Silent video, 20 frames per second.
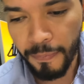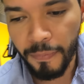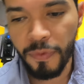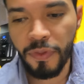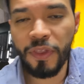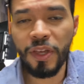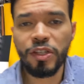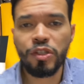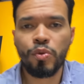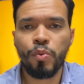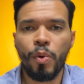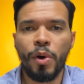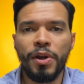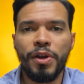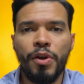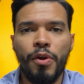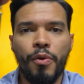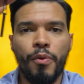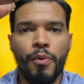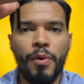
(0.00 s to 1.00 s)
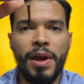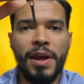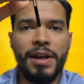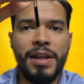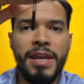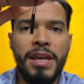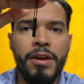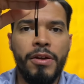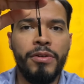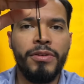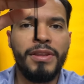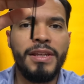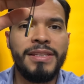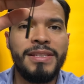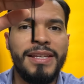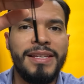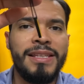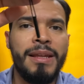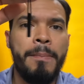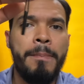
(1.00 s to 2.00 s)
This one right here, this
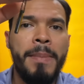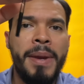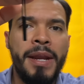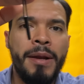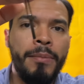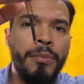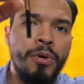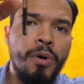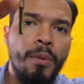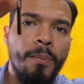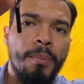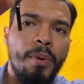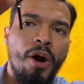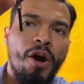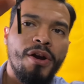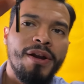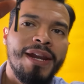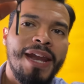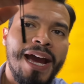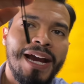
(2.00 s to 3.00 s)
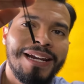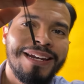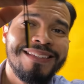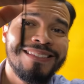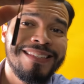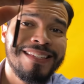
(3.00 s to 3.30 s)
is the minimal bar necklace.